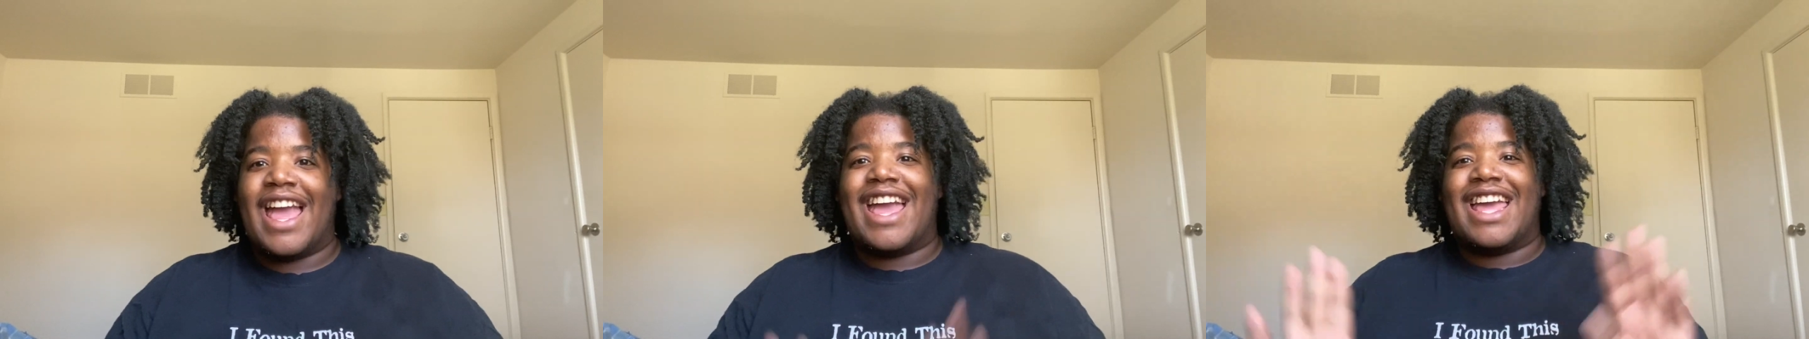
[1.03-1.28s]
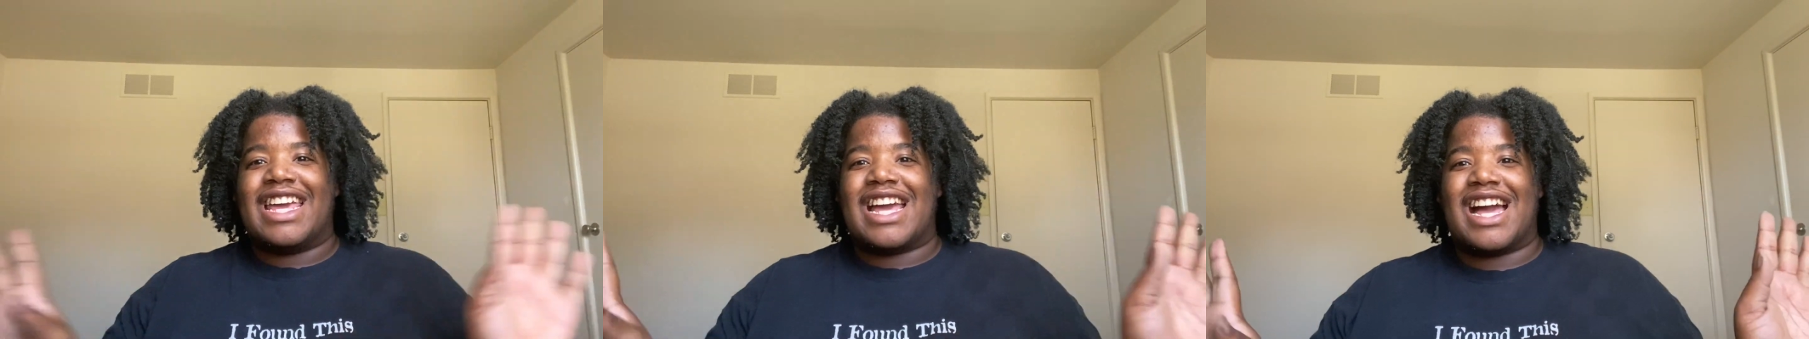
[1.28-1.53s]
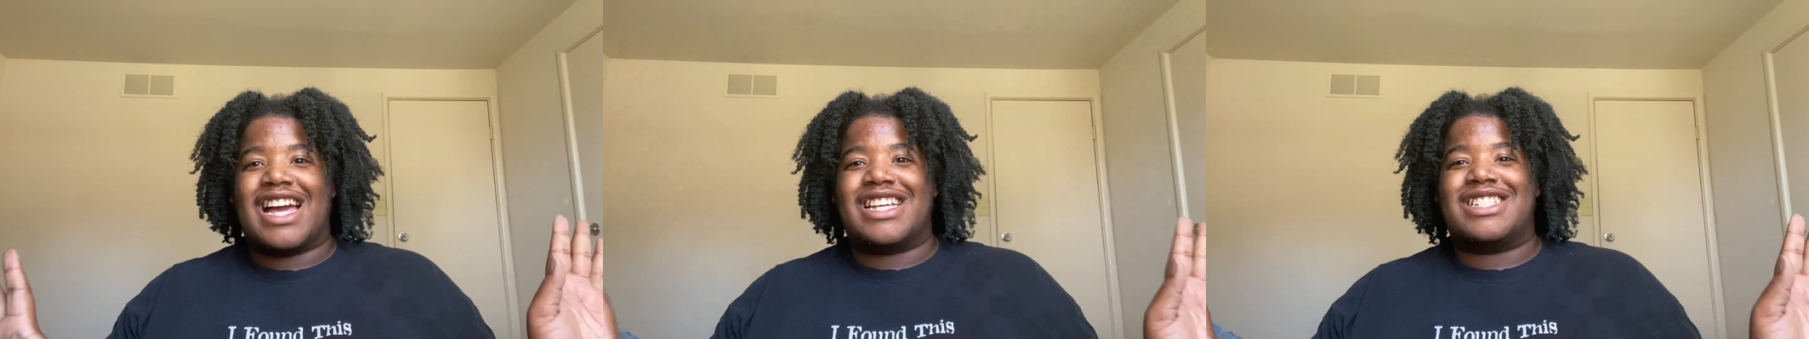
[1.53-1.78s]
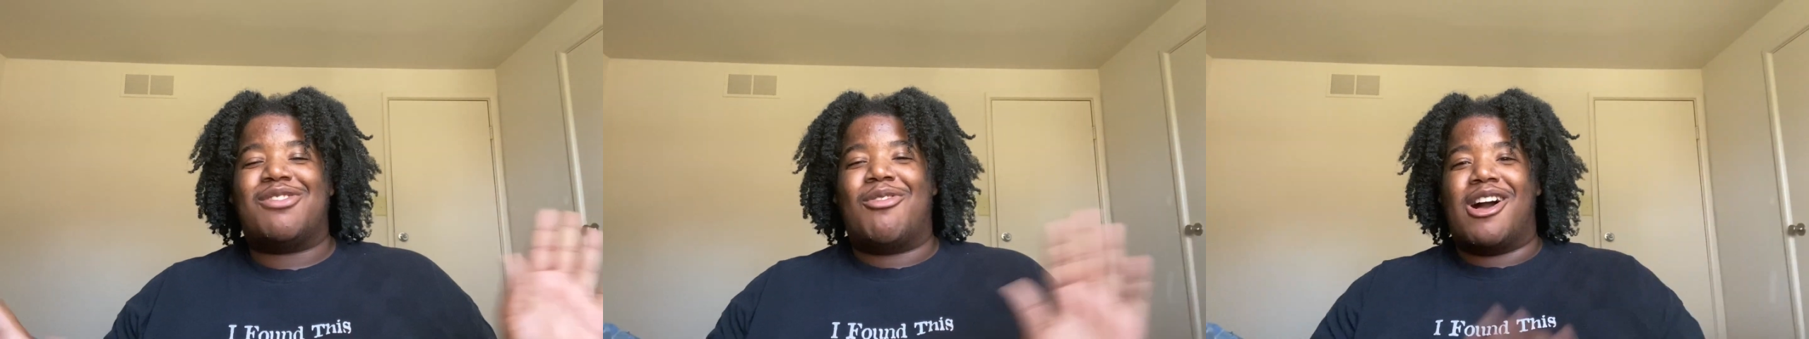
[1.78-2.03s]
Hey
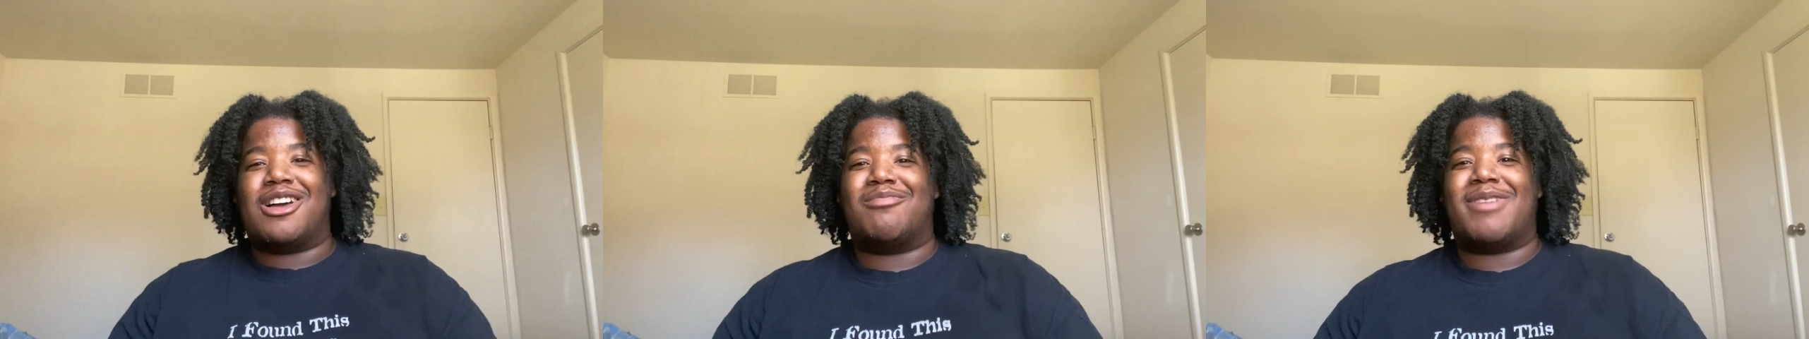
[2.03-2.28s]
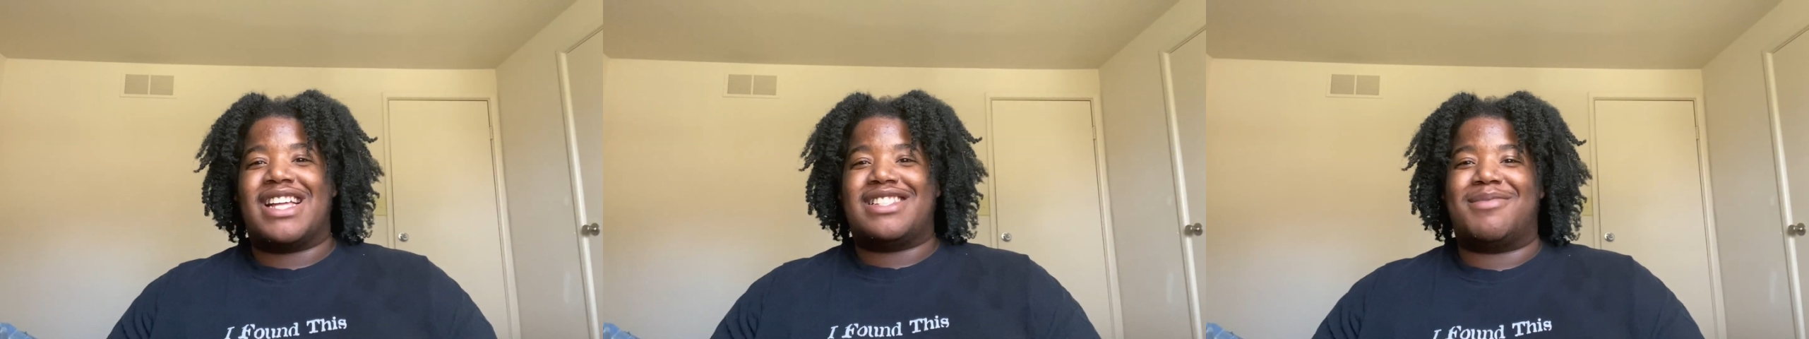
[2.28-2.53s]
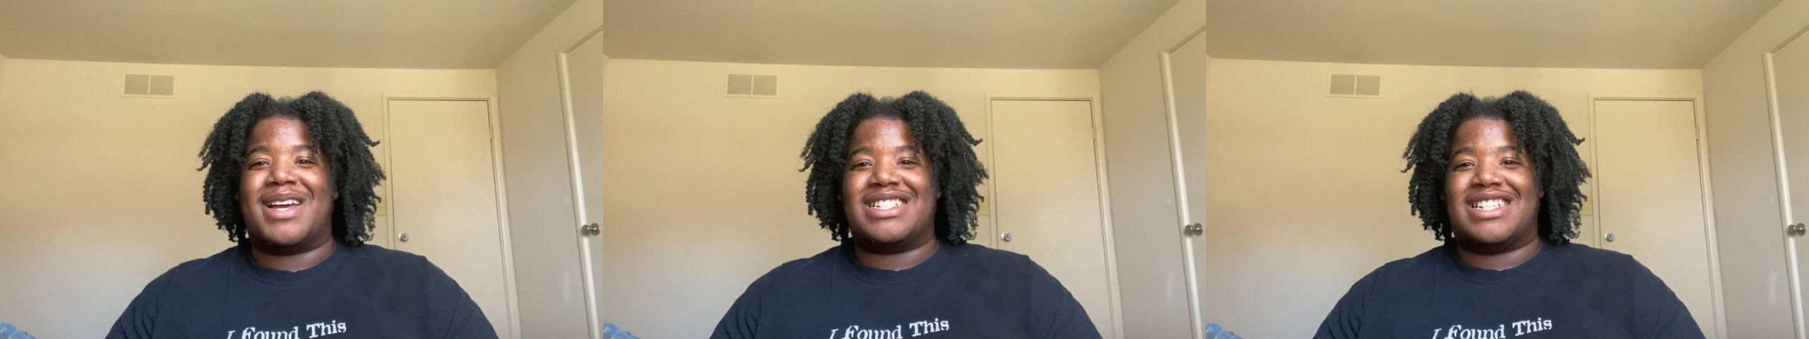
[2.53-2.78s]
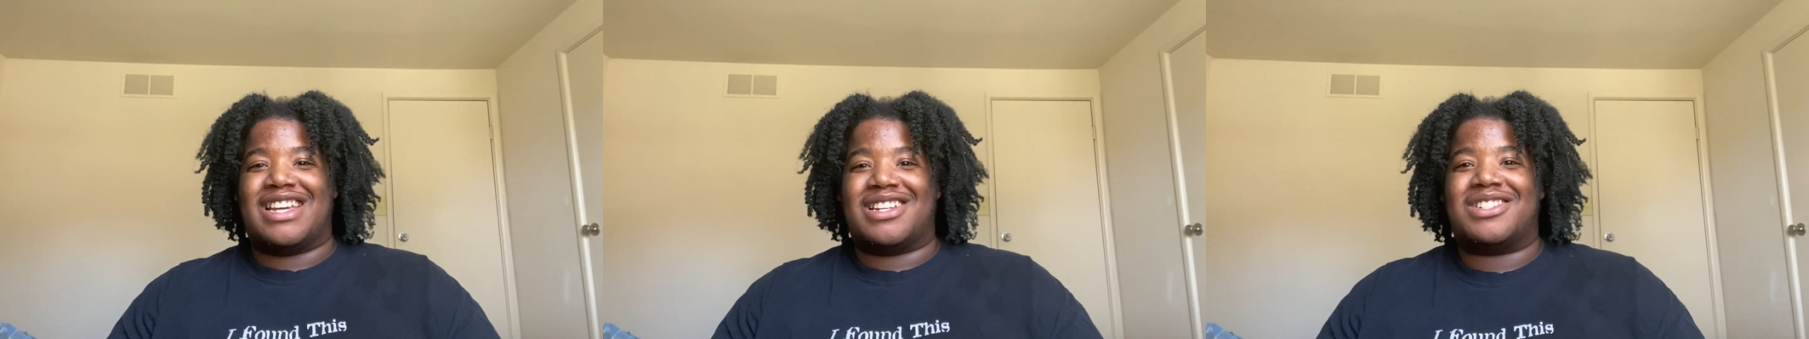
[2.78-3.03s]
guys, welcome back to my
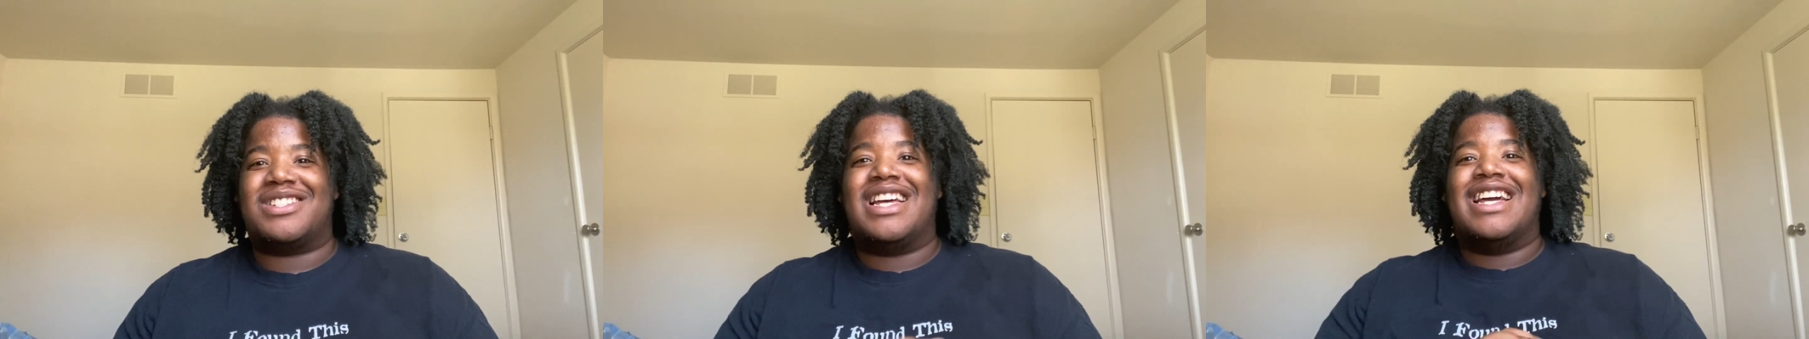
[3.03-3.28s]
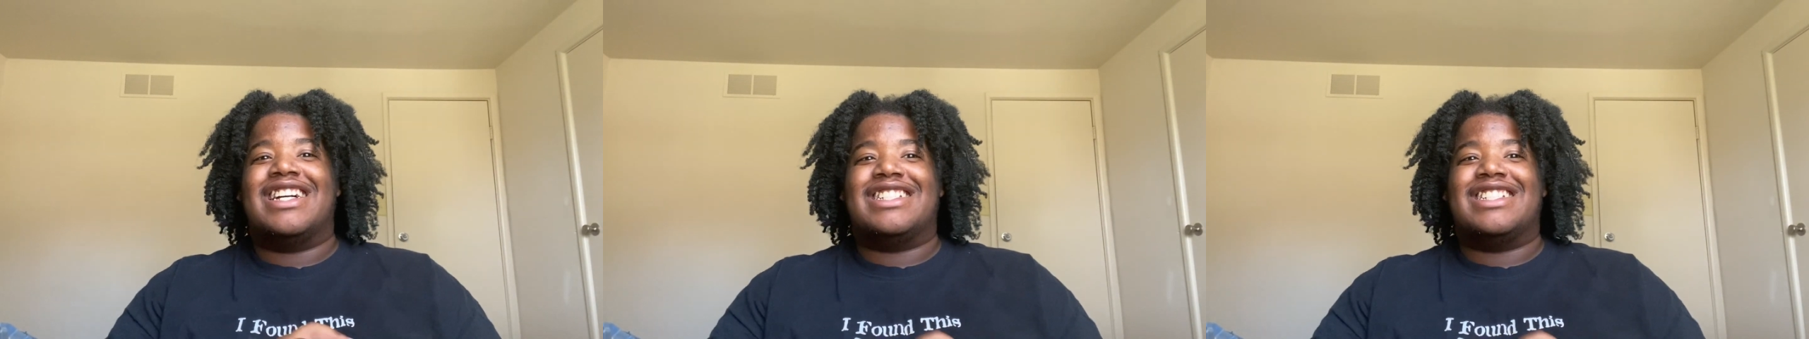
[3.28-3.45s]
channel.